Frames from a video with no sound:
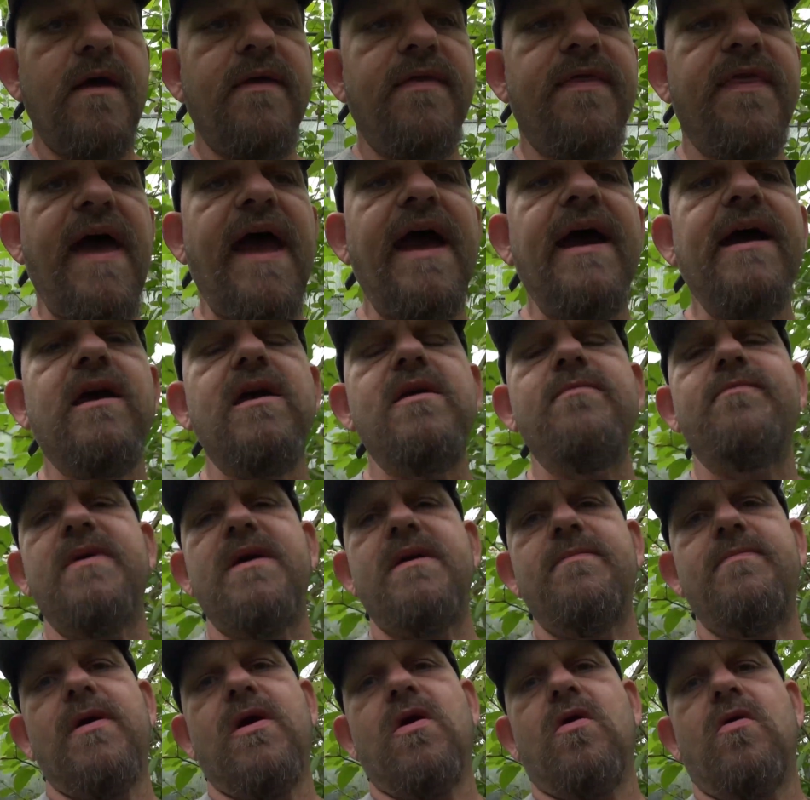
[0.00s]
that could
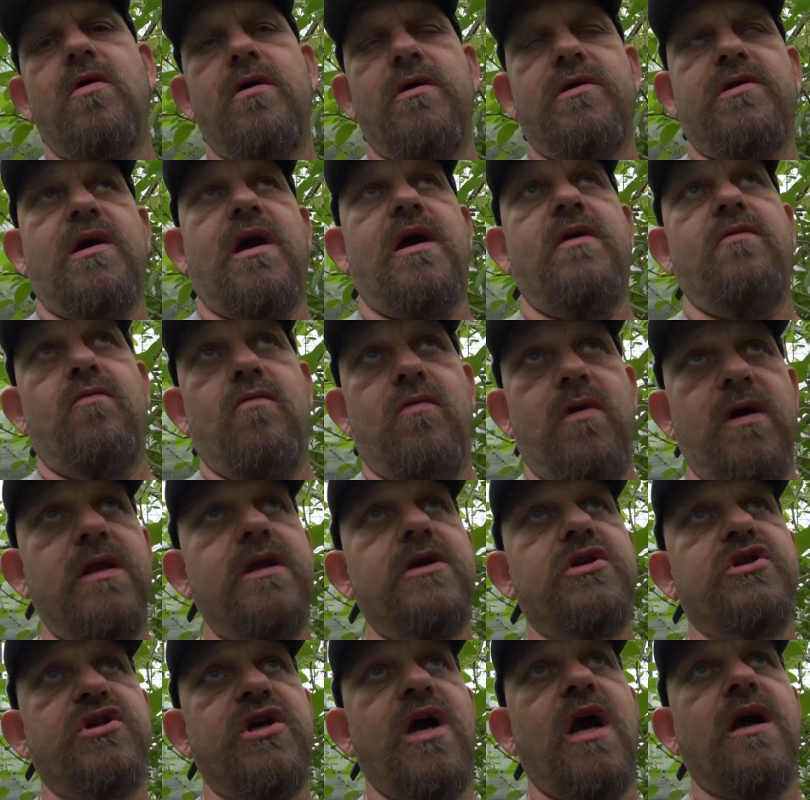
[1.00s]
be because I
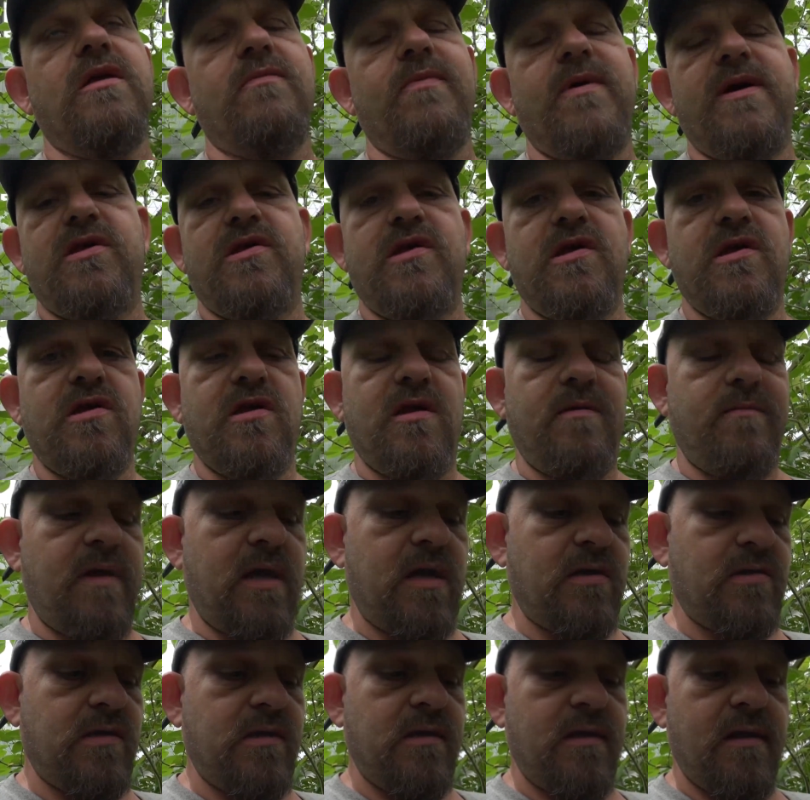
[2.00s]
really shocked my system
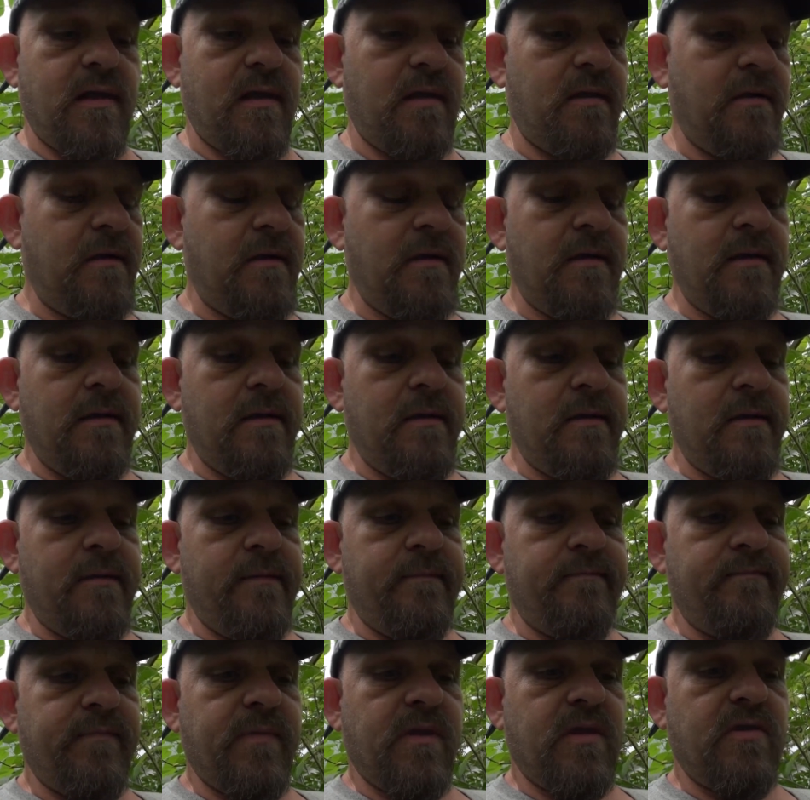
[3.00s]
yesterday
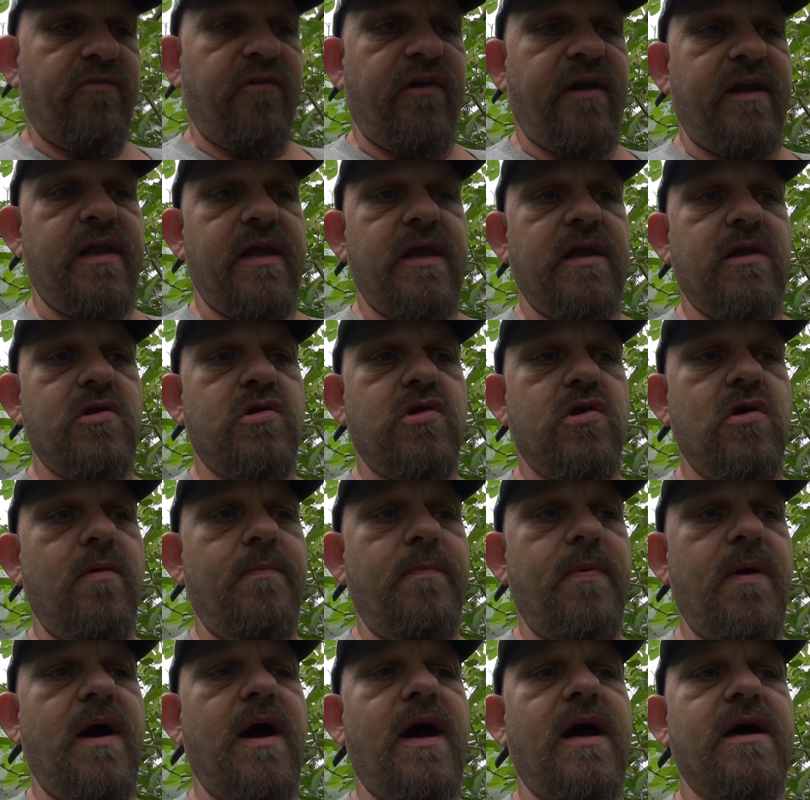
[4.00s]
trying to eat a
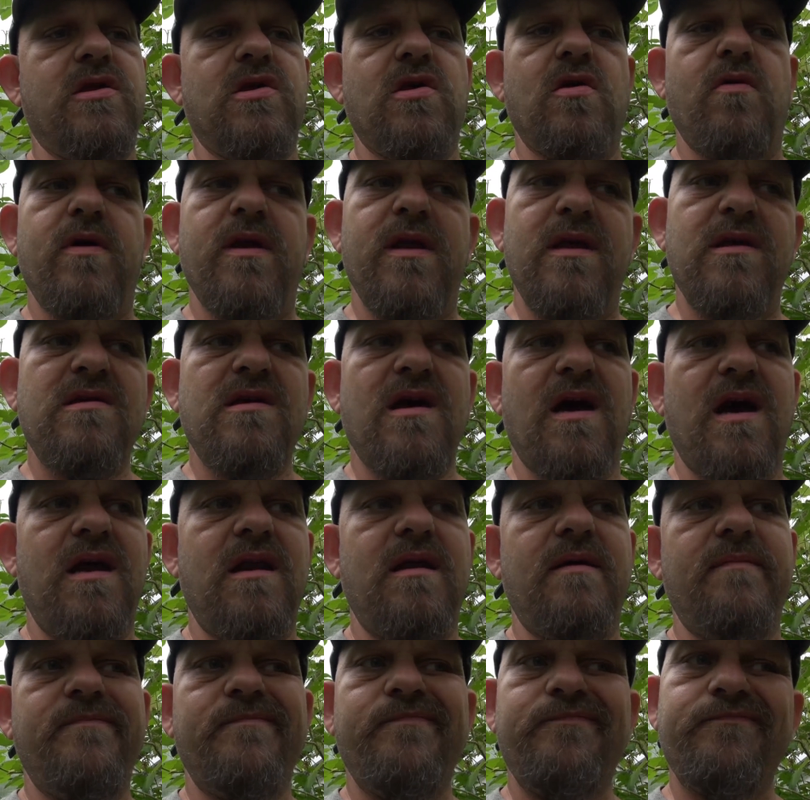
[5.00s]
super hot. So it is
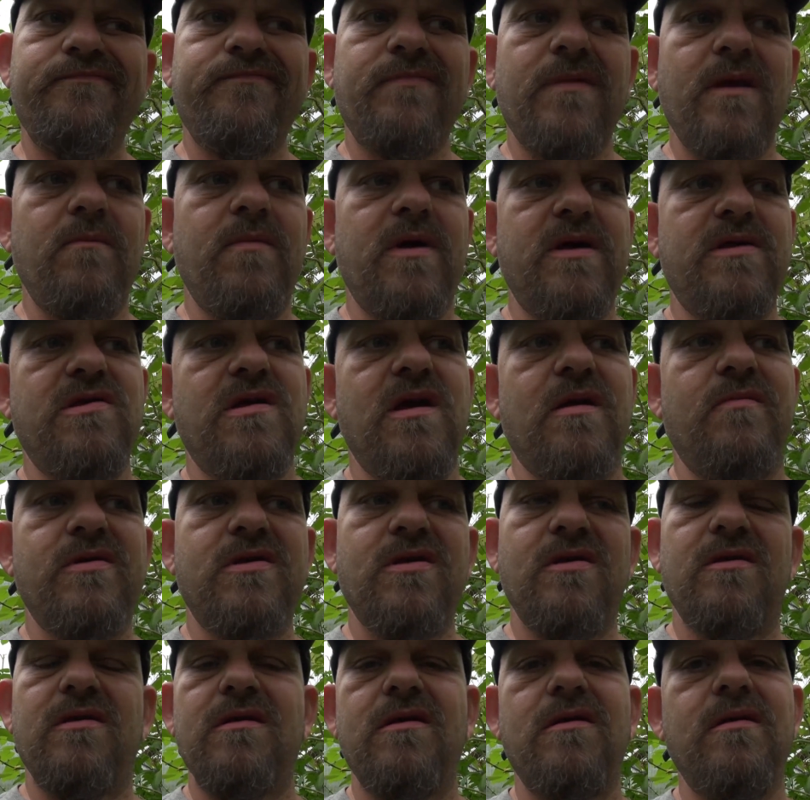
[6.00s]
kind of my
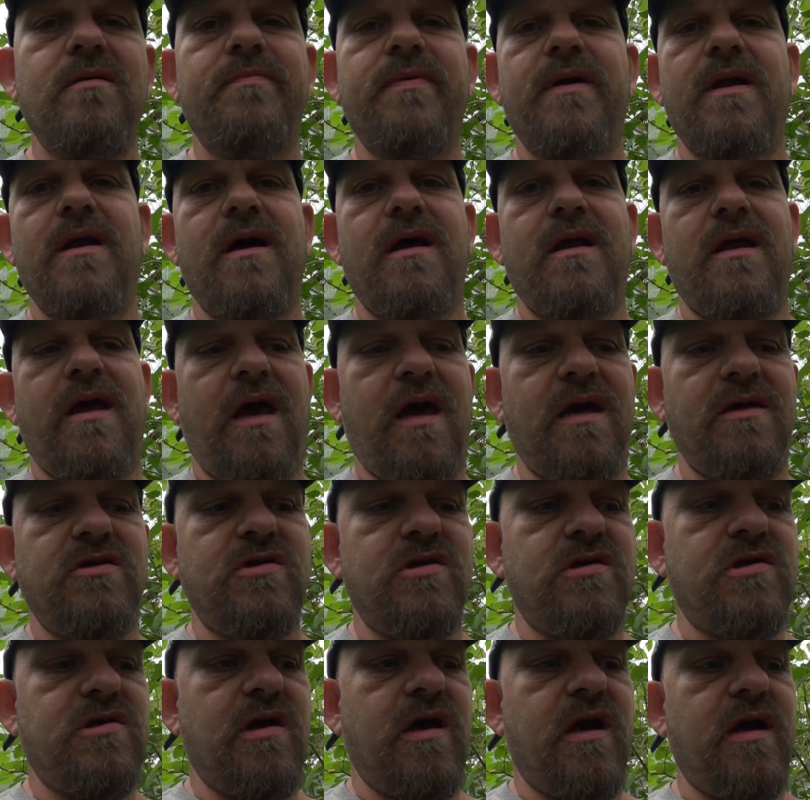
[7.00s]
stomach's a little bit on the
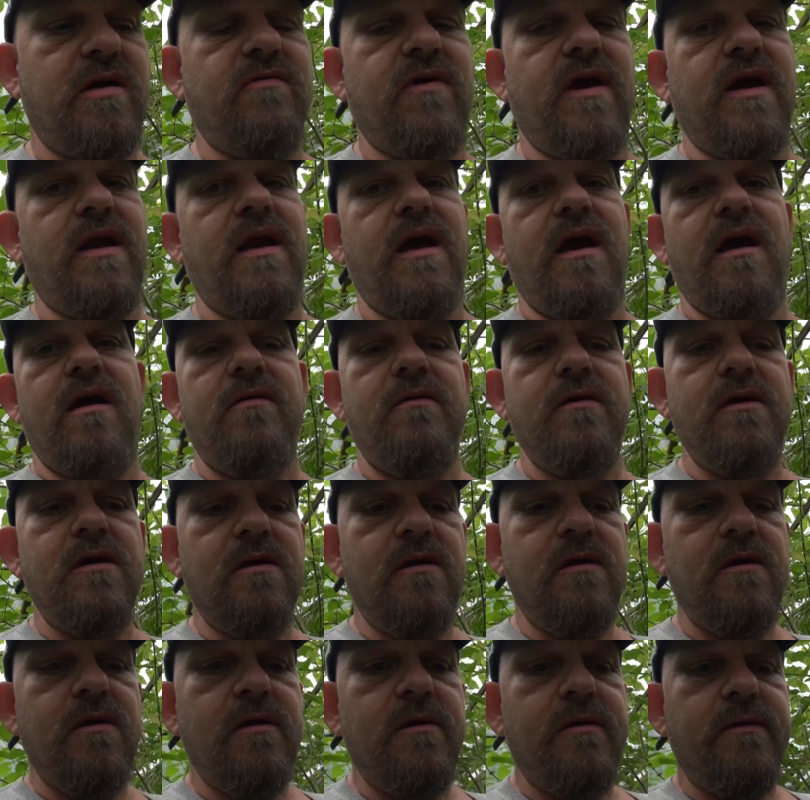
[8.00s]
edgy side right now.
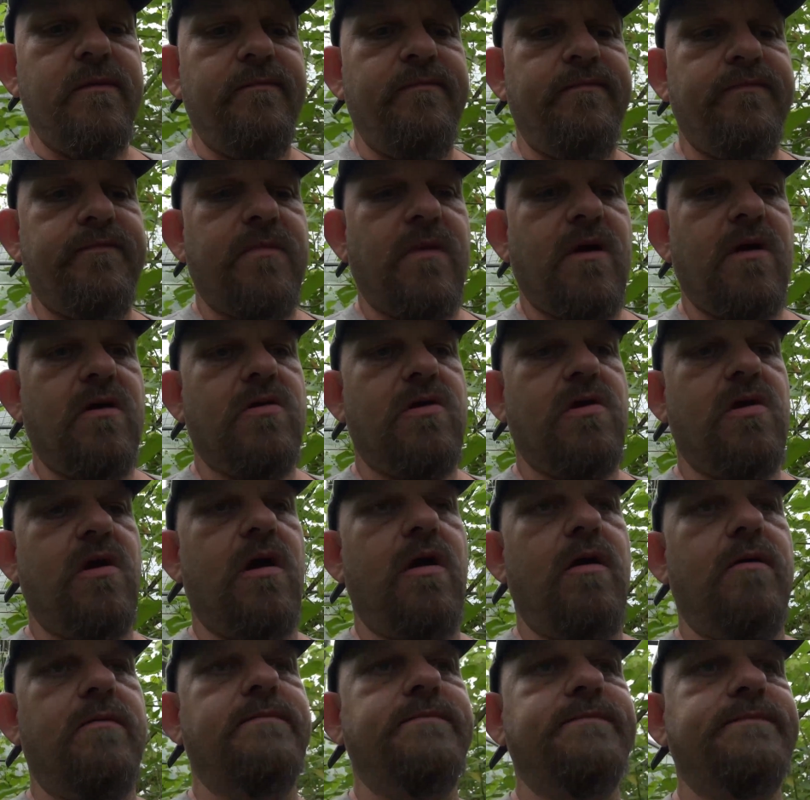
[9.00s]

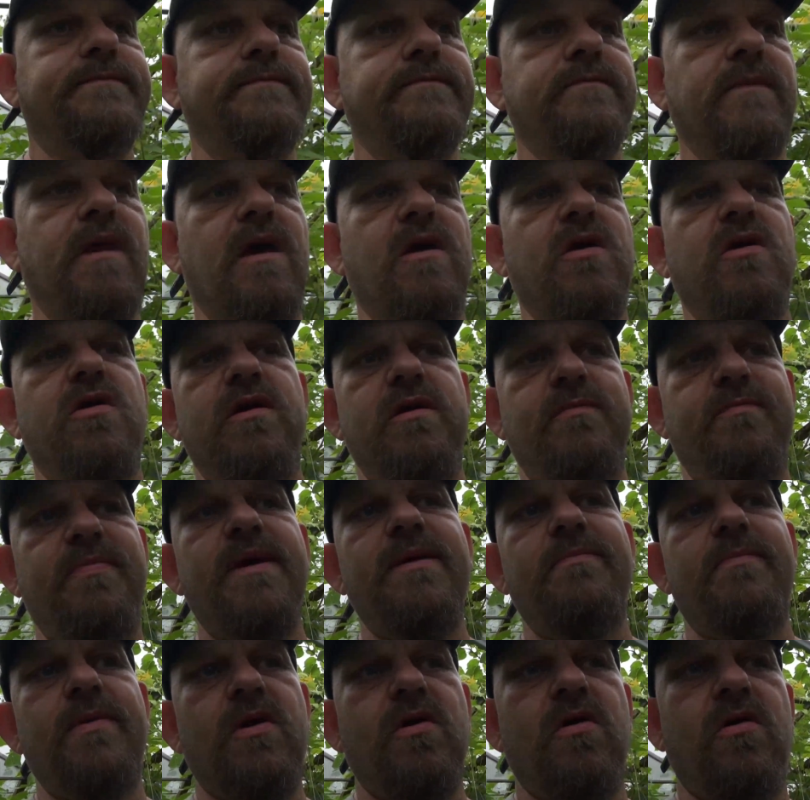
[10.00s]
So it could
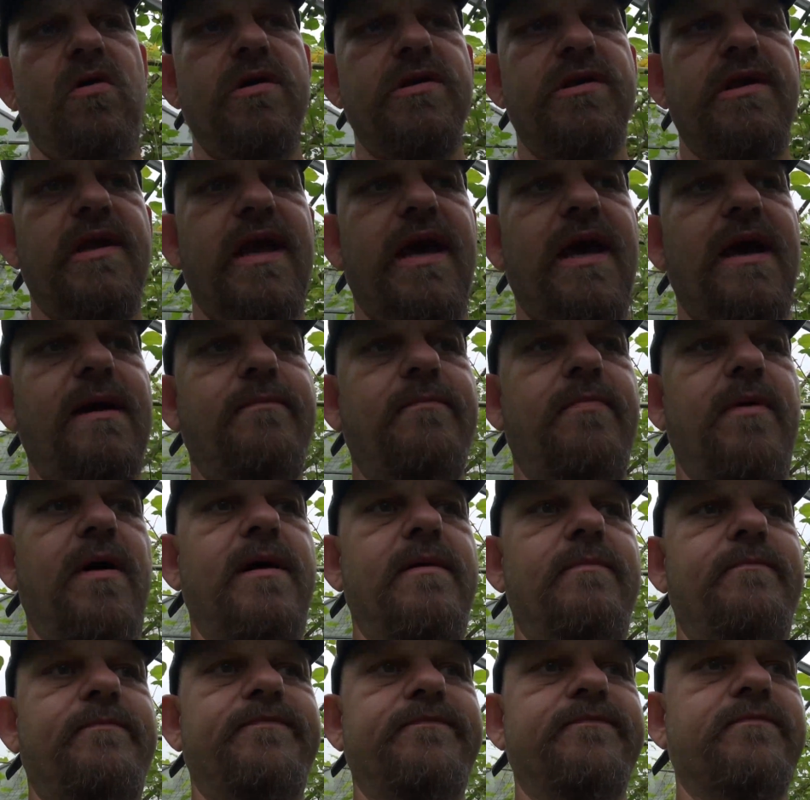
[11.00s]
be because of that,
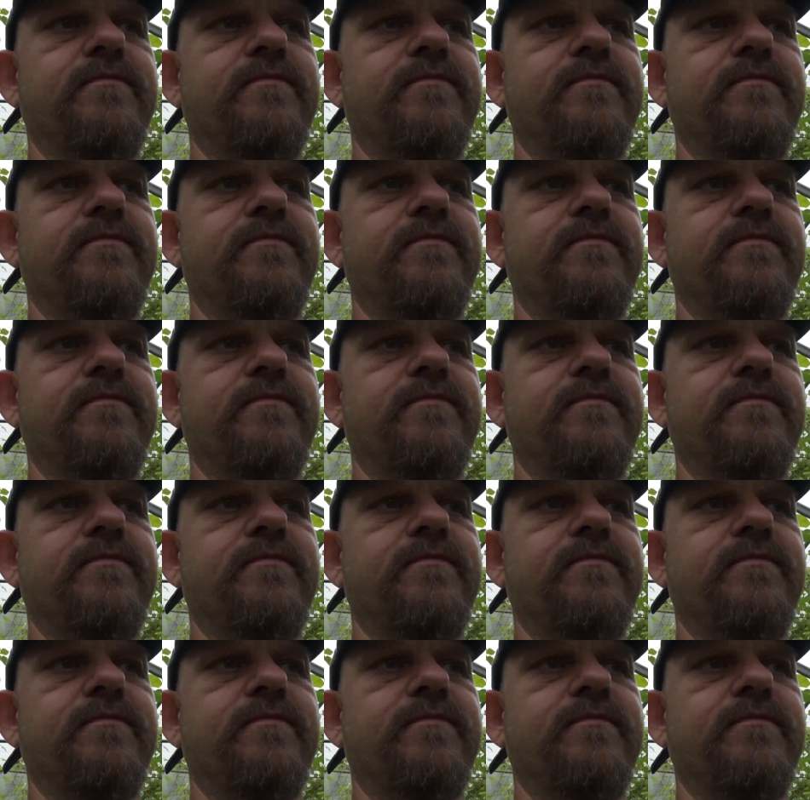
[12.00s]
but